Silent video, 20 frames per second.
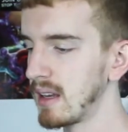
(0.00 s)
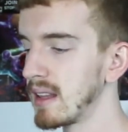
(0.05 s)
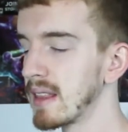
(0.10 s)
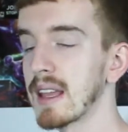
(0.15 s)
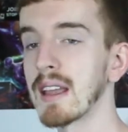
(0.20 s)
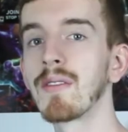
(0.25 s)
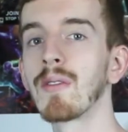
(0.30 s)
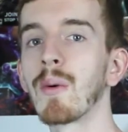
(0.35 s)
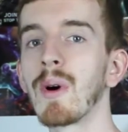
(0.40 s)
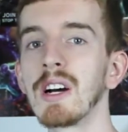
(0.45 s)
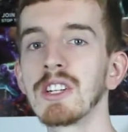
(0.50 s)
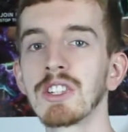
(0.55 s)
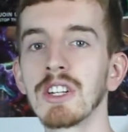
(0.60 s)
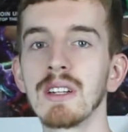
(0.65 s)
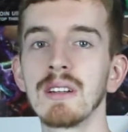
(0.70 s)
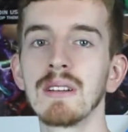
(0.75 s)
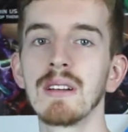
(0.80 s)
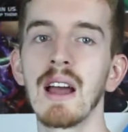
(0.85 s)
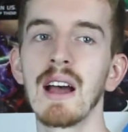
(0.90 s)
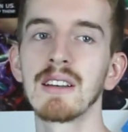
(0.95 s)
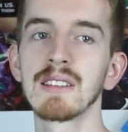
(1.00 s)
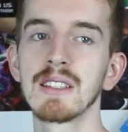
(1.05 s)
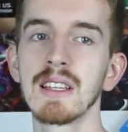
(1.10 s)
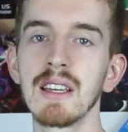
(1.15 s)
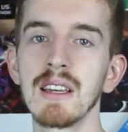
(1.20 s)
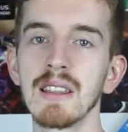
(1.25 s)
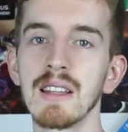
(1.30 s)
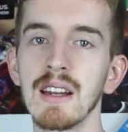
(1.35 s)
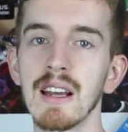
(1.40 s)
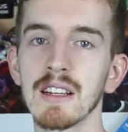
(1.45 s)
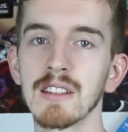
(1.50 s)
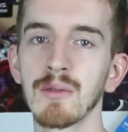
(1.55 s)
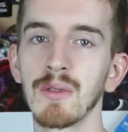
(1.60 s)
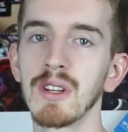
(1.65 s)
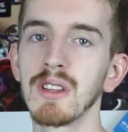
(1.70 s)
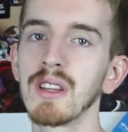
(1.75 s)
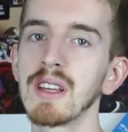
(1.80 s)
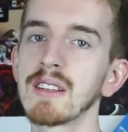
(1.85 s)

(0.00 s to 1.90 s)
Thank you for watching. I'll see you in the next one.